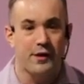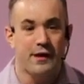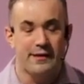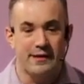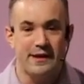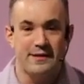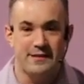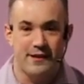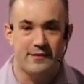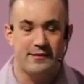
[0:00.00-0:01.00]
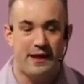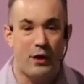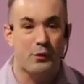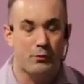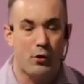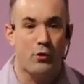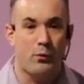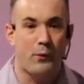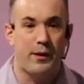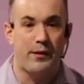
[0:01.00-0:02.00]
leads us down a road where
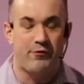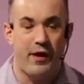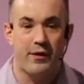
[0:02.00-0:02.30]
we find